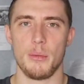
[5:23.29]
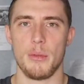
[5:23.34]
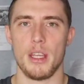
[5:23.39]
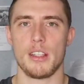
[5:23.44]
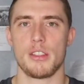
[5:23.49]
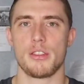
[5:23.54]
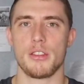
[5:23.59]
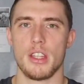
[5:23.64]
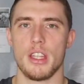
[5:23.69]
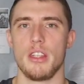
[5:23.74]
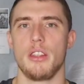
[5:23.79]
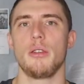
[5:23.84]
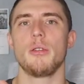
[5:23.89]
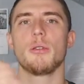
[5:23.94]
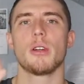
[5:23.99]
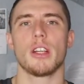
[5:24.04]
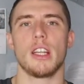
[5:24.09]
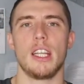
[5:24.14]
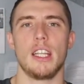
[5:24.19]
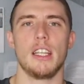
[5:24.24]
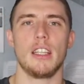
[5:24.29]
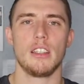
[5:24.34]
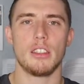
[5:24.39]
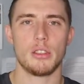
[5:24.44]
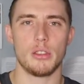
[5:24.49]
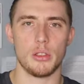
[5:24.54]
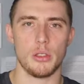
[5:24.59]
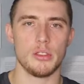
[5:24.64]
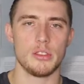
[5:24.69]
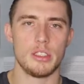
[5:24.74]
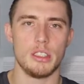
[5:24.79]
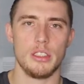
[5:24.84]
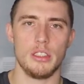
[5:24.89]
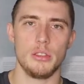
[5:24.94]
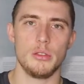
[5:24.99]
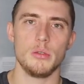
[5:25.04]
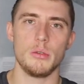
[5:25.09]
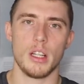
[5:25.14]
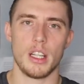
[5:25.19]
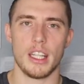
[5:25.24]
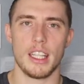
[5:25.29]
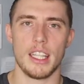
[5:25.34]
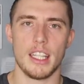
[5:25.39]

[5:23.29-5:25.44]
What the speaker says: make sure that you are hitting the goals that you want to